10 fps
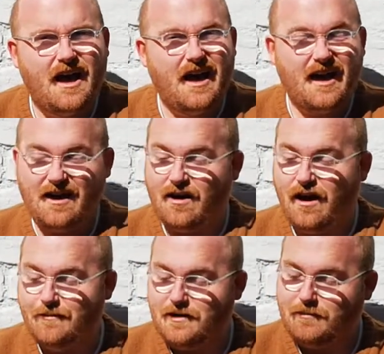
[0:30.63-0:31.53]

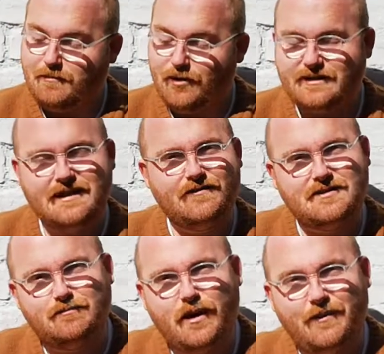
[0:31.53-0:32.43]
I'm going to be putting together
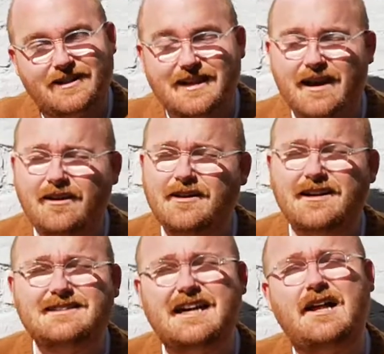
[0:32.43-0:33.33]
some puppets, and I'm
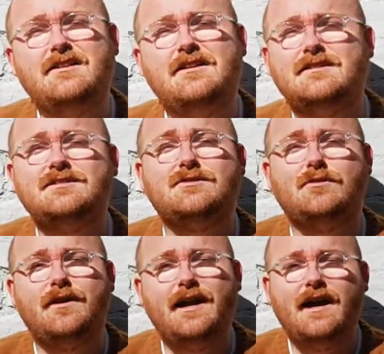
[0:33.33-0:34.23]
going to tell you the
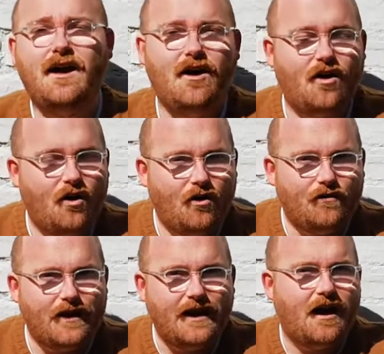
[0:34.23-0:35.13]
story of
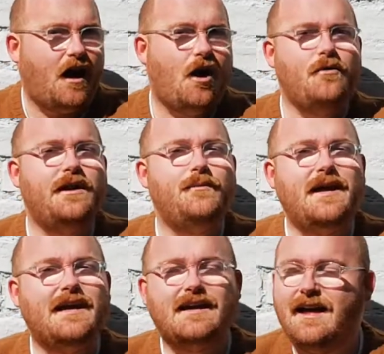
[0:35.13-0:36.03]
Holy
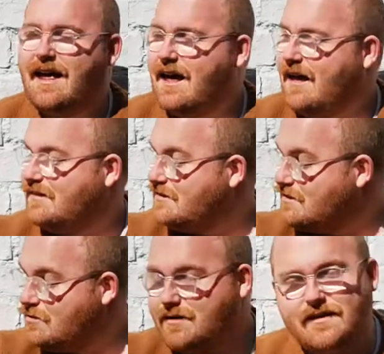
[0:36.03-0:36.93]
Week, the
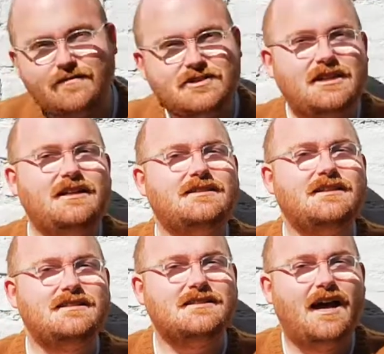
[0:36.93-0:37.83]
story of
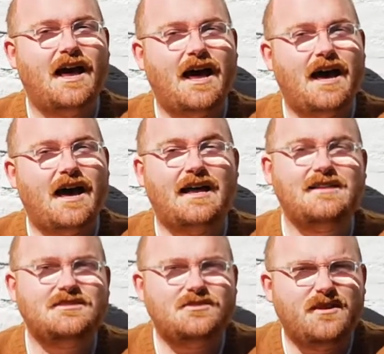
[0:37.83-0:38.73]
Jesus, and the
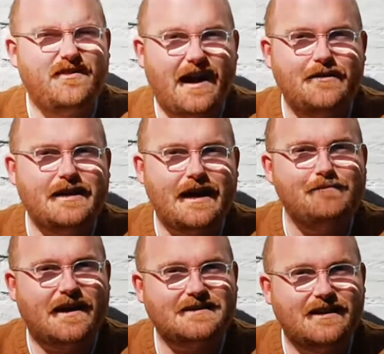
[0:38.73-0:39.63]
story of how he came
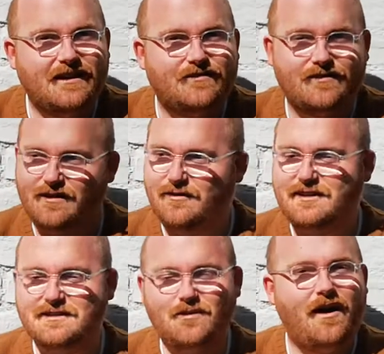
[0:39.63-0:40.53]
back to life, which
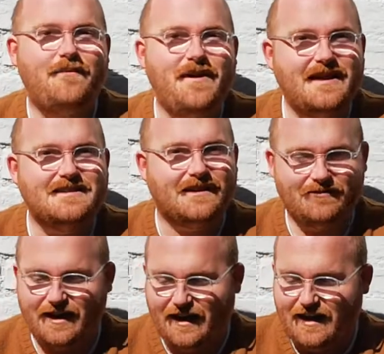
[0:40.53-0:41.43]
is quite amazing,
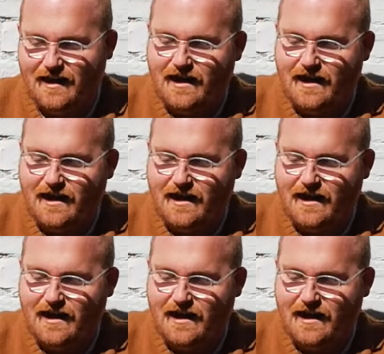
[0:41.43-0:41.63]
really.